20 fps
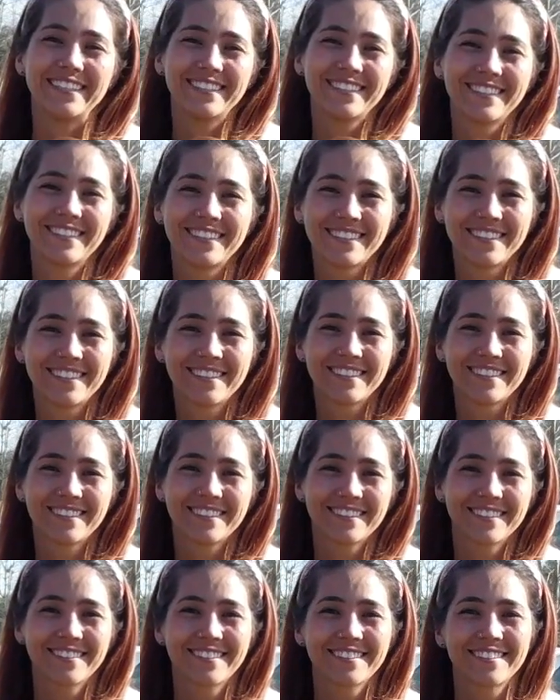
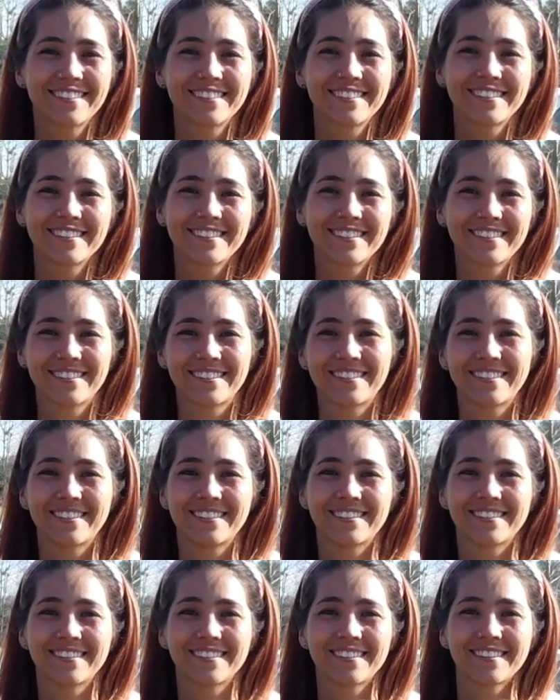
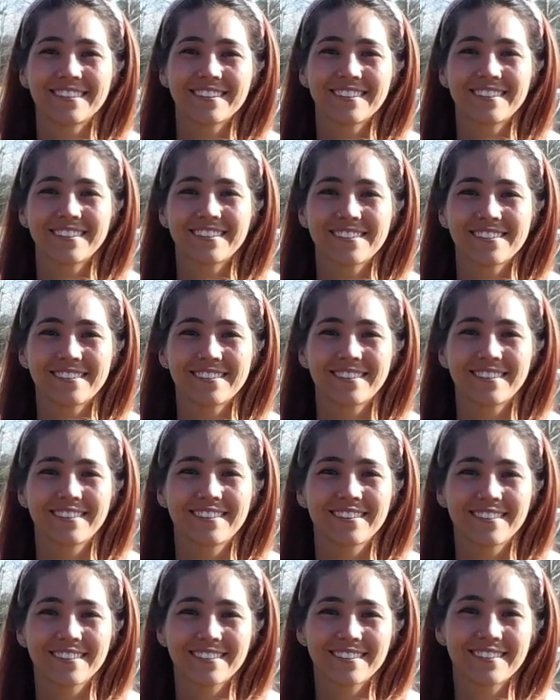
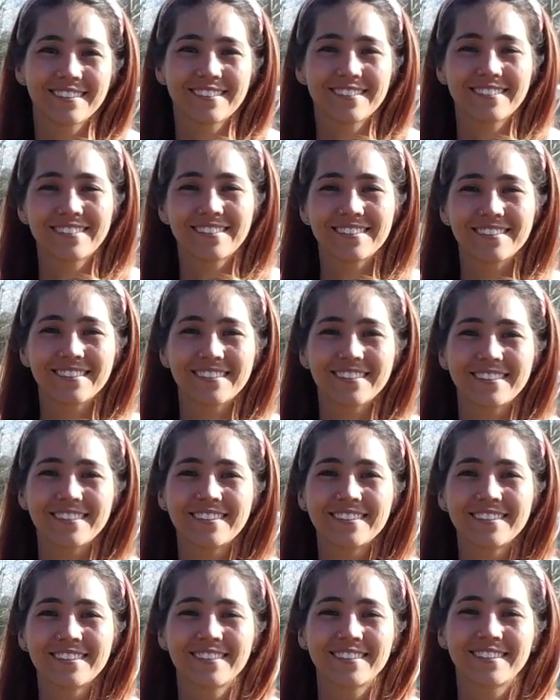
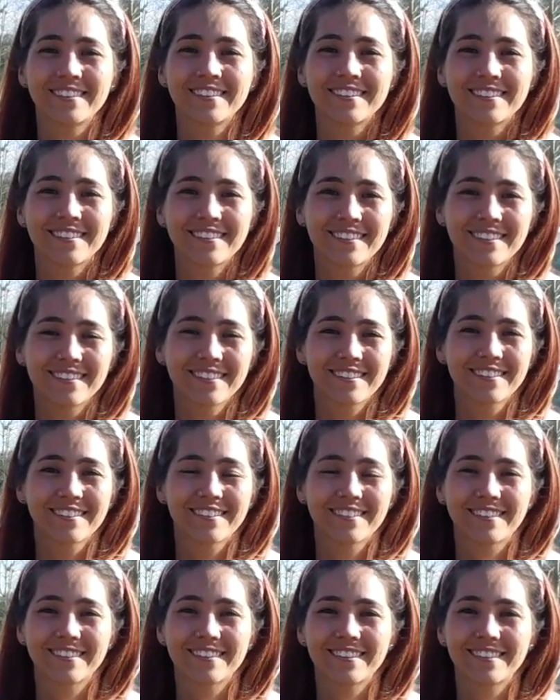
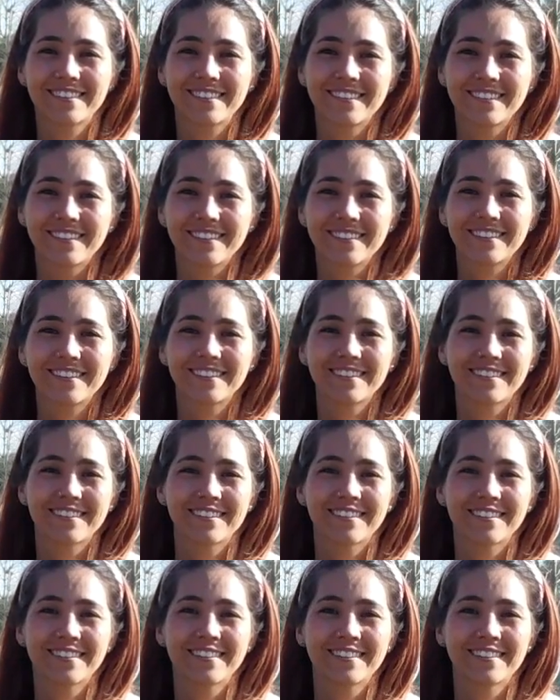
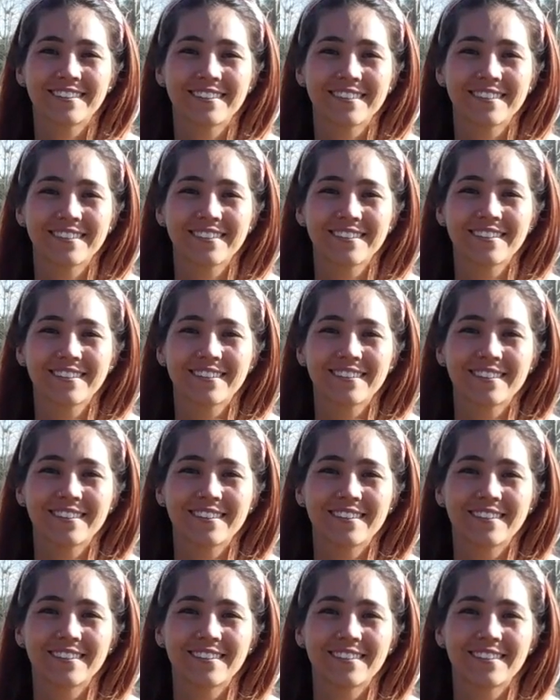
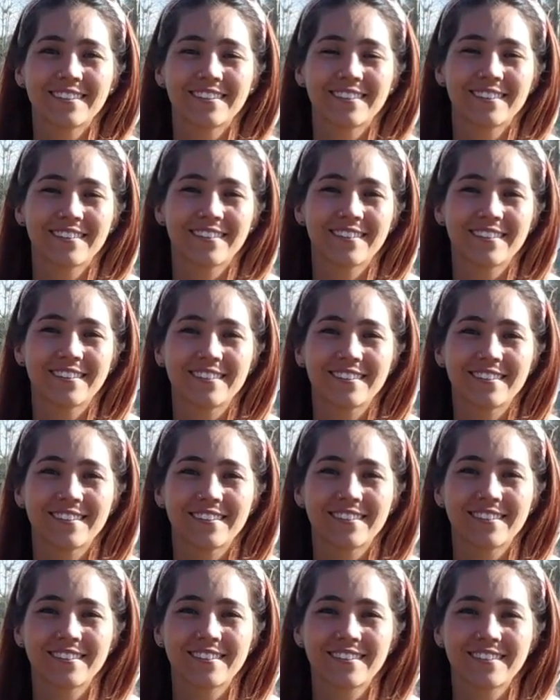The person shown says nothing.